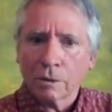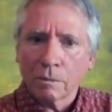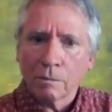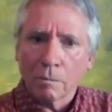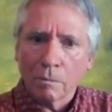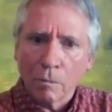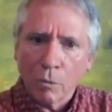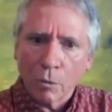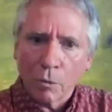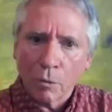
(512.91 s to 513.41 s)

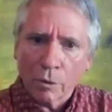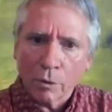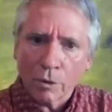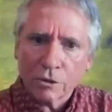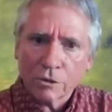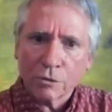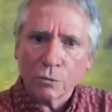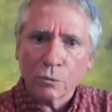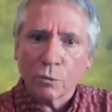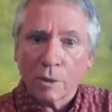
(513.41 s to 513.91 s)
more
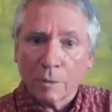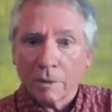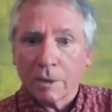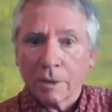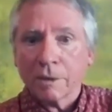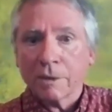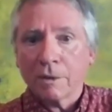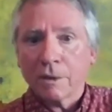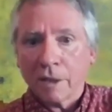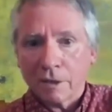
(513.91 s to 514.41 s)
to
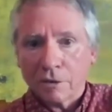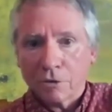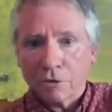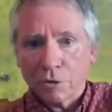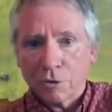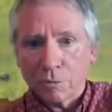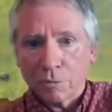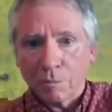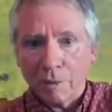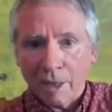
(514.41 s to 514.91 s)
women than to
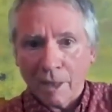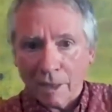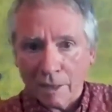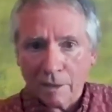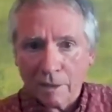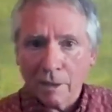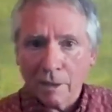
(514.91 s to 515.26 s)
men,